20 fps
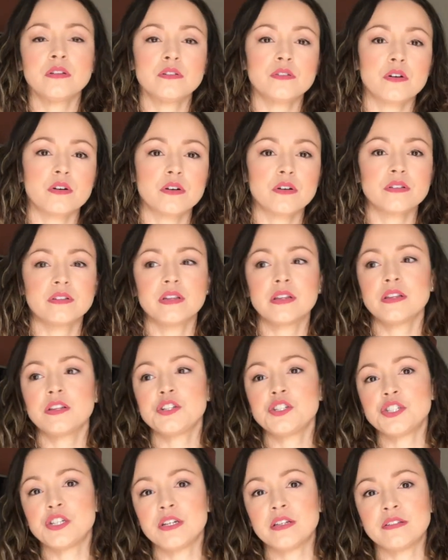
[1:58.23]
the darks and the
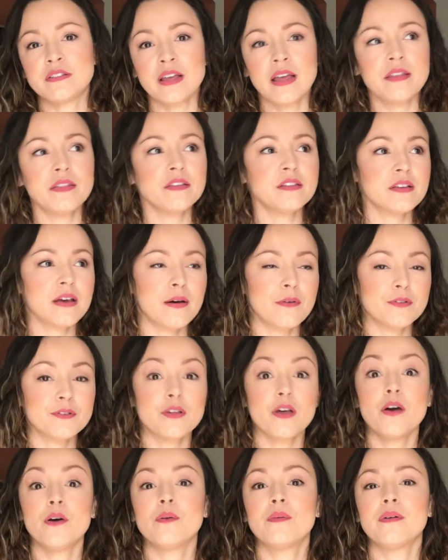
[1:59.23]
sheets and the
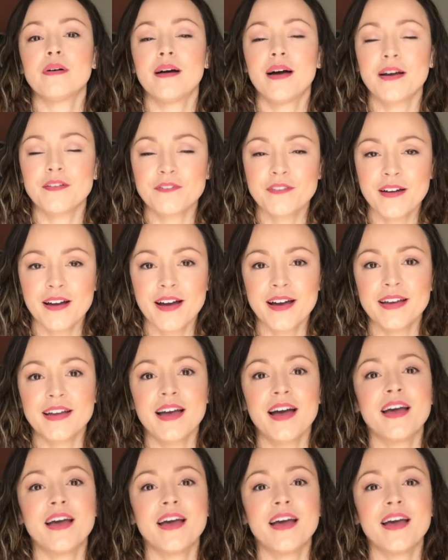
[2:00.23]
towels. Oh, I forgot.